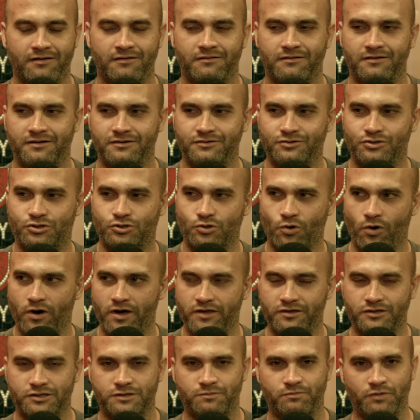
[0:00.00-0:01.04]
enjoy
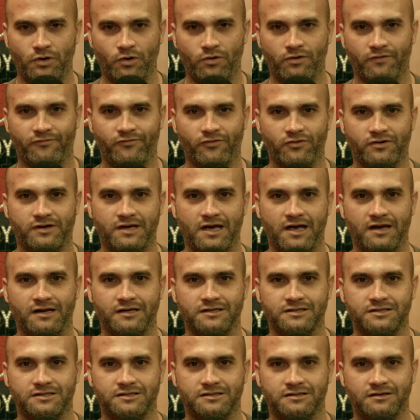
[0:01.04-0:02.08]
this beautiful
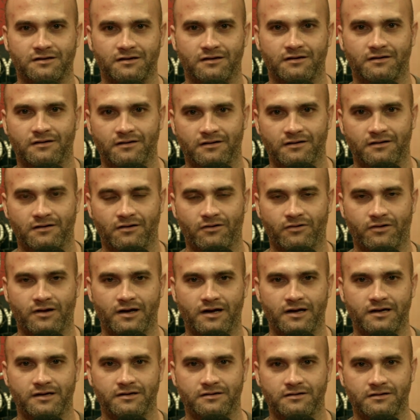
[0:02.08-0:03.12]
guinness
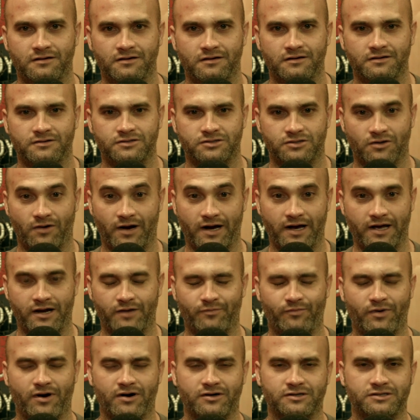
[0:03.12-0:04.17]
okay so i had a
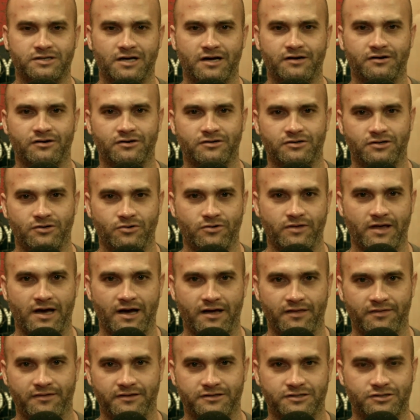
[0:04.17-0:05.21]
bartender do
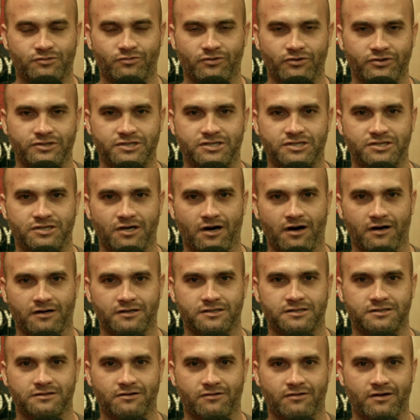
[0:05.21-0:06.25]
that and this really
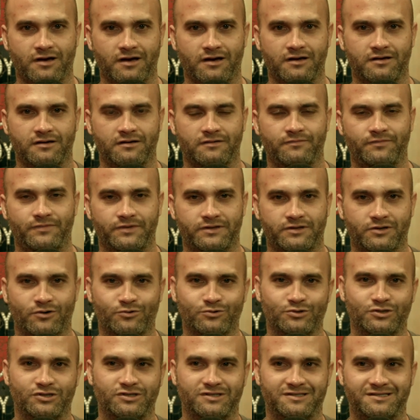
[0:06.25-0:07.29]
sucks okay
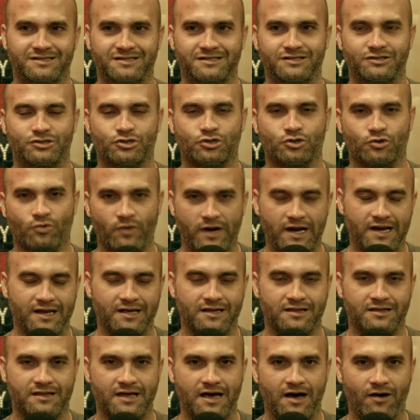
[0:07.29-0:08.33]
don't treat
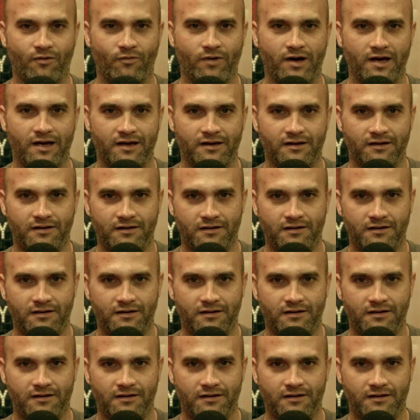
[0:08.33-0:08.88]
it that way.